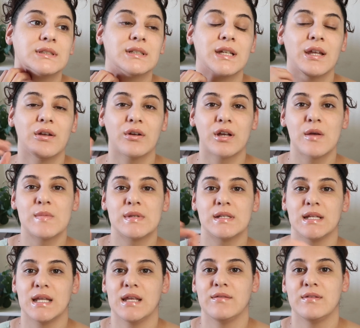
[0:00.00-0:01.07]
here comes
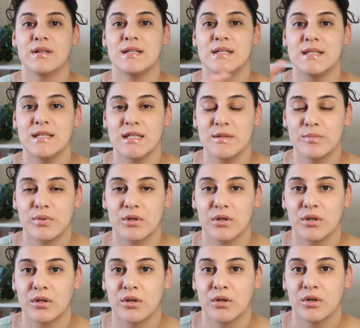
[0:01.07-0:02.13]
an even
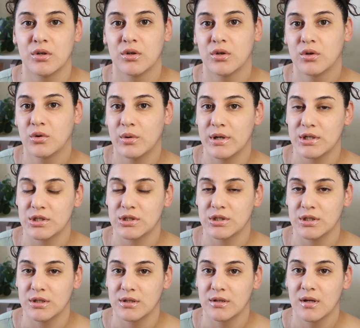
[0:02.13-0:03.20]
deeper
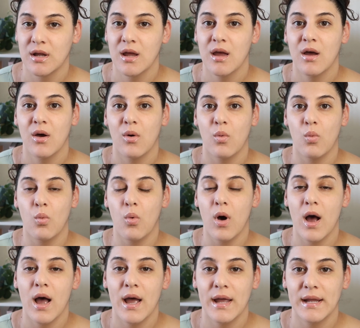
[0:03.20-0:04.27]
question.
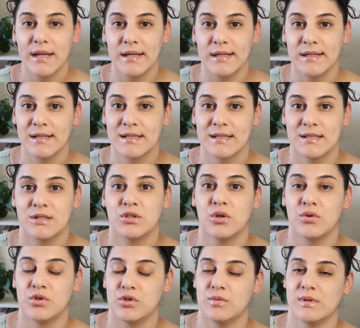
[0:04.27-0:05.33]
Why
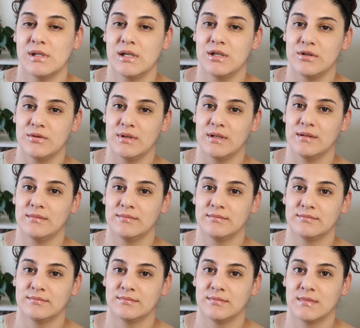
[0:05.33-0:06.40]
don't you want to do it?
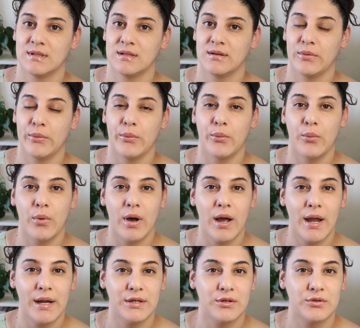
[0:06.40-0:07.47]

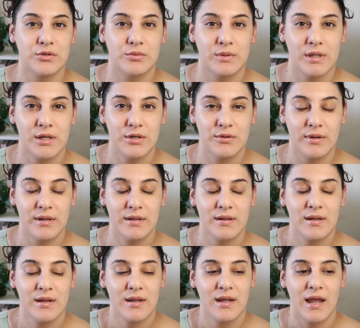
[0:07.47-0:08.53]
Why don't you want to do it?
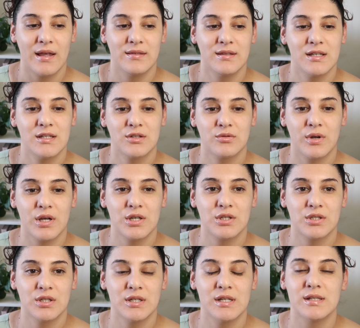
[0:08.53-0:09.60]
And this
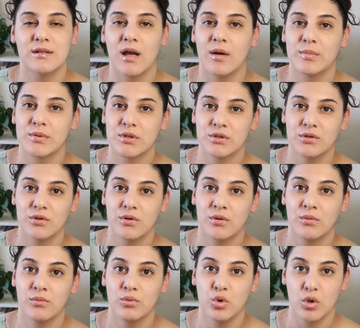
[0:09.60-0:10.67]
question is
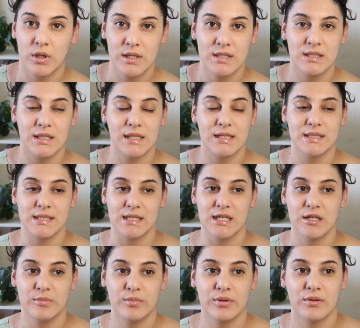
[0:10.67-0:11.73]
optional. You can dig
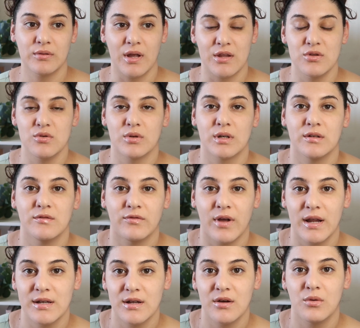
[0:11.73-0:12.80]
deep and you can
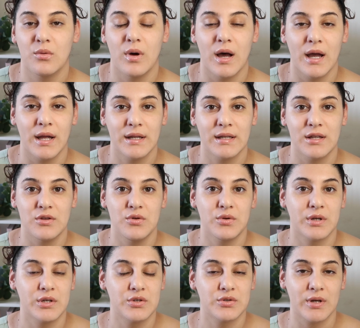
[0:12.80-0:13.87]
find out why, and you
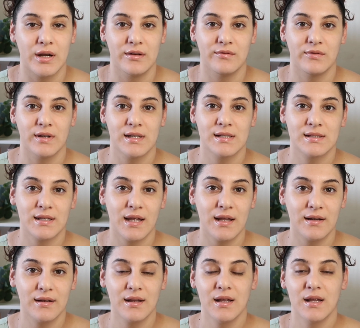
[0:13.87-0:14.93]
can try and fix that.